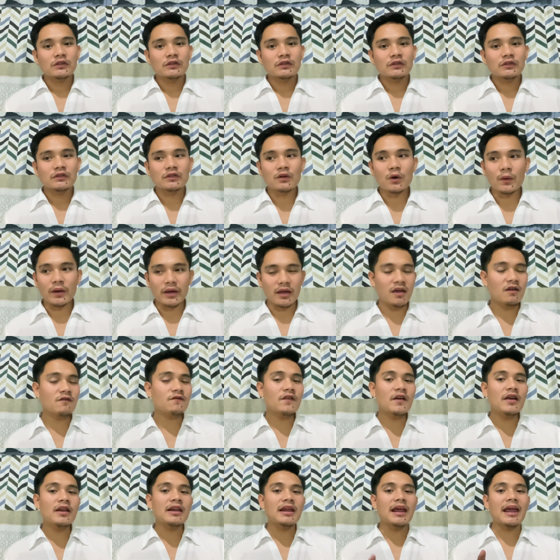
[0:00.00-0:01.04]
So
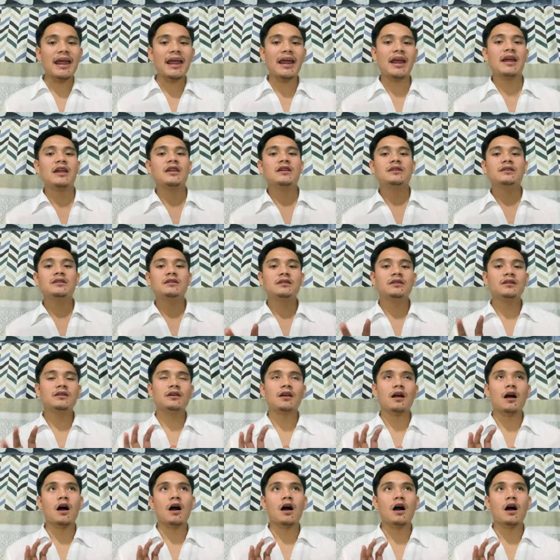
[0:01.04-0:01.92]
even in